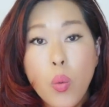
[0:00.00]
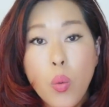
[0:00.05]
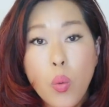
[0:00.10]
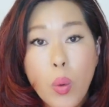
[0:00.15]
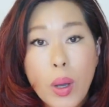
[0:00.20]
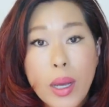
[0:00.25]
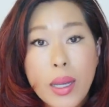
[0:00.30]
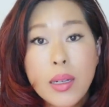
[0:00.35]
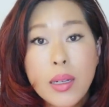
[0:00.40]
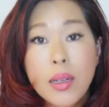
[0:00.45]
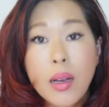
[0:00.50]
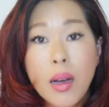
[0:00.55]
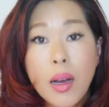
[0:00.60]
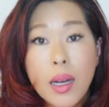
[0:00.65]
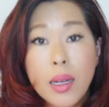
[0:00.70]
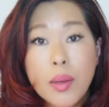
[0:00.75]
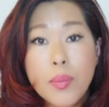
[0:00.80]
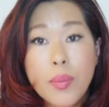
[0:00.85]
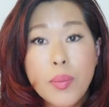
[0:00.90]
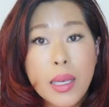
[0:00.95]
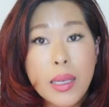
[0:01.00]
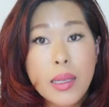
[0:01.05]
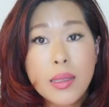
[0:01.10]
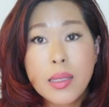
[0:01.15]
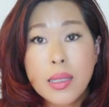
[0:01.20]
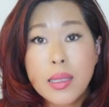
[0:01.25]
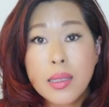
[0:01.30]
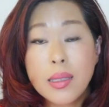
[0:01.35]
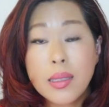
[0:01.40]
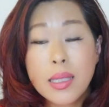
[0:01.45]
When God
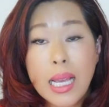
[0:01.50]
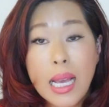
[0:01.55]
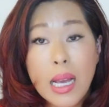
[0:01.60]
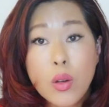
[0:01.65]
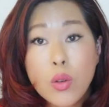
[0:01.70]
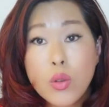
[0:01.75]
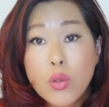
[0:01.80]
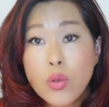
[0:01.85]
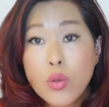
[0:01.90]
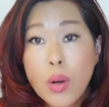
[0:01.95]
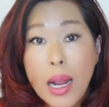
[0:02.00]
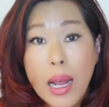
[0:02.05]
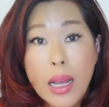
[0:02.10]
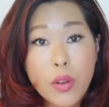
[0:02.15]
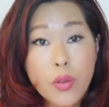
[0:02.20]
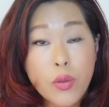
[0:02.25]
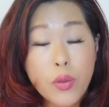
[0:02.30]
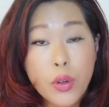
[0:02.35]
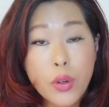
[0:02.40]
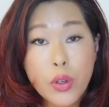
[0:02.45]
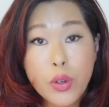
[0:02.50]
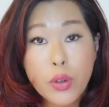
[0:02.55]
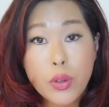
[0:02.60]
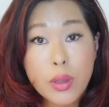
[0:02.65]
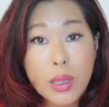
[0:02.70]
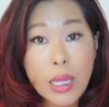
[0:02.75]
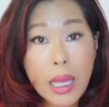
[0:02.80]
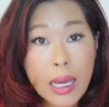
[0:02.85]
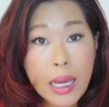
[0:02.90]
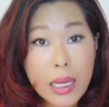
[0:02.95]
makes a soundtrack for your
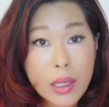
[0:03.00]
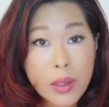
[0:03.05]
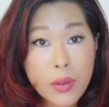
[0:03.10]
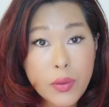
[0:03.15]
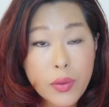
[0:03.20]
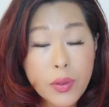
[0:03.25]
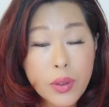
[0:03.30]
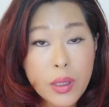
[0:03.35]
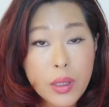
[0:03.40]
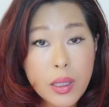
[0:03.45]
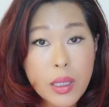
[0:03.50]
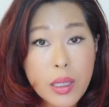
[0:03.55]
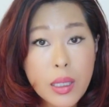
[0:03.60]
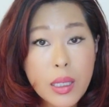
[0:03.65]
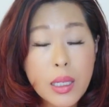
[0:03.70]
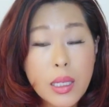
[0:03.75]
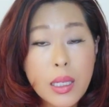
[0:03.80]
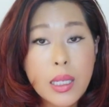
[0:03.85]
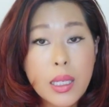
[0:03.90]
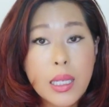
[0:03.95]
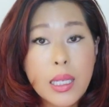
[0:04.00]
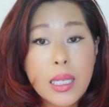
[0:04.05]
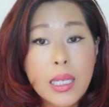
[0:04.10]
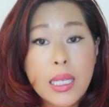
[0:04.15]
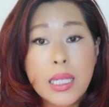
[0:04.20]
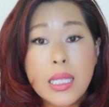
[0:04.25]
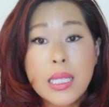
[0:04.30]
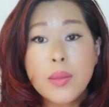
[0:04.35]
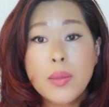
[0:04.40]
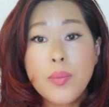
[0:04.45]
life,
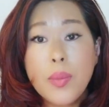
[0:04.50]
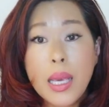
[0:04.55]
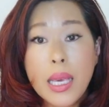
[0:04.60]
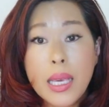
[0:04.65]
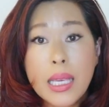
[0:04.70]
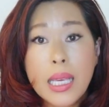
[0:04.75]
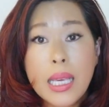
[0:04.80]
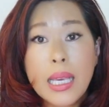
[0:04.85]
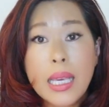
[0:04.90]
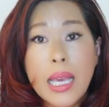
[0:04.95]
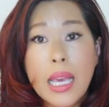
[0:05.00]
He's making